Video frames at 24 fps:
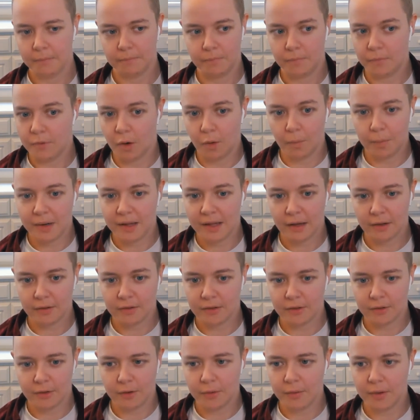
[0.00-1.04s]
nobody else
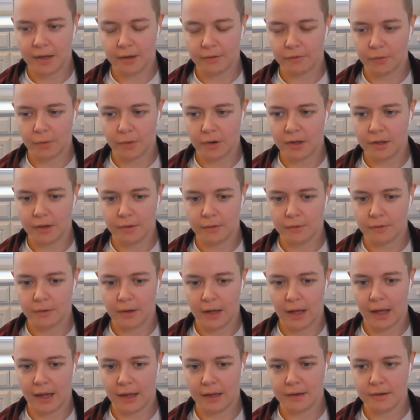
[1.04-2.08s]
is doing it for you
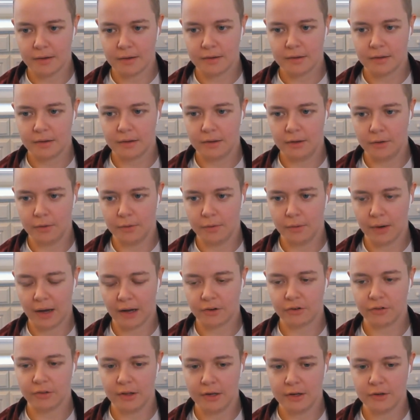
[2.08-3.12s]
and you
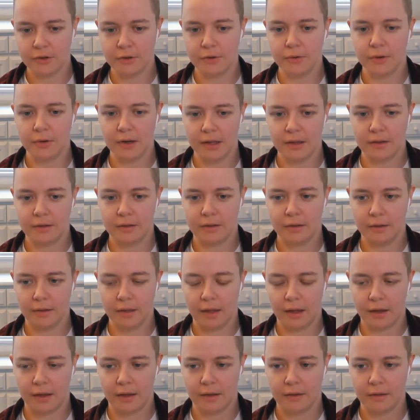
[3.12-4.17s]
actually do need to
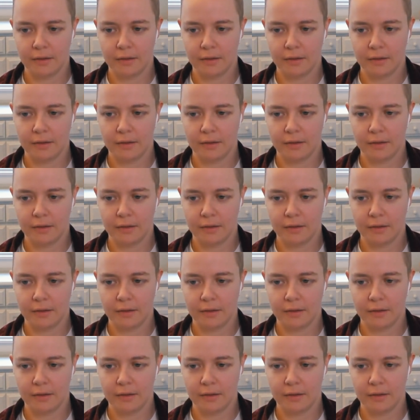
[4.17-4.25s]
like